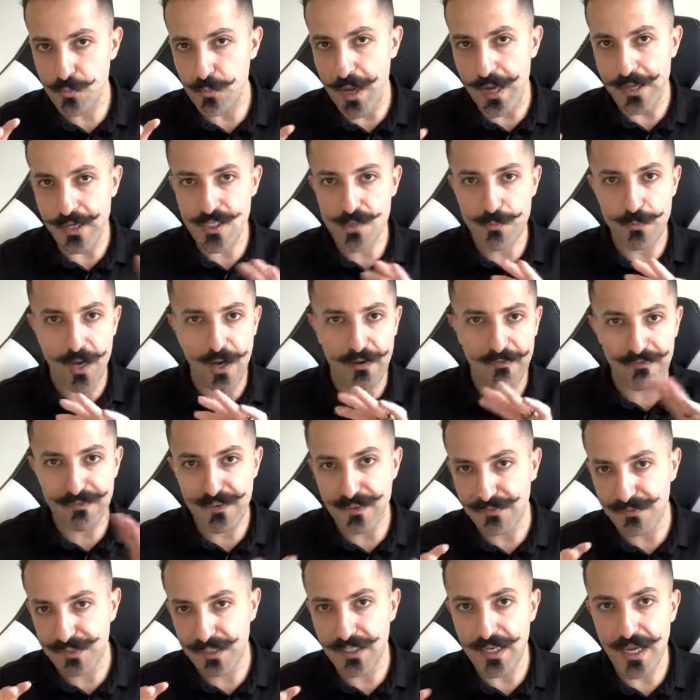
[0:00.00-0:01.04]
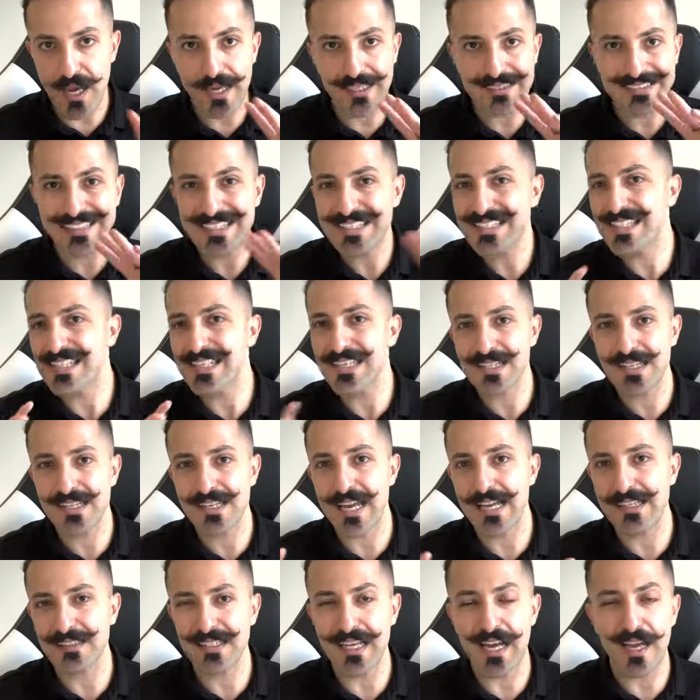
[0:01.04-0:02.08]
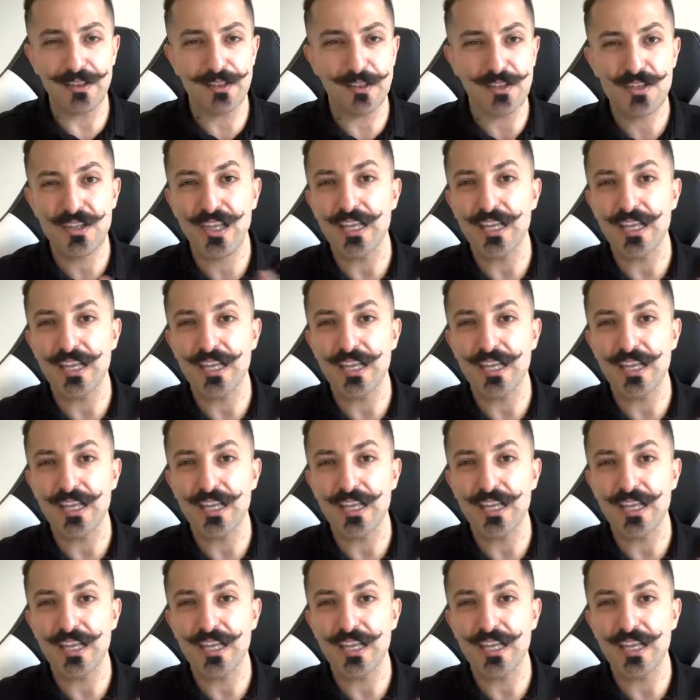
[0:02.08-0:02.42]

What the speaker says: spot is about $59 to $69.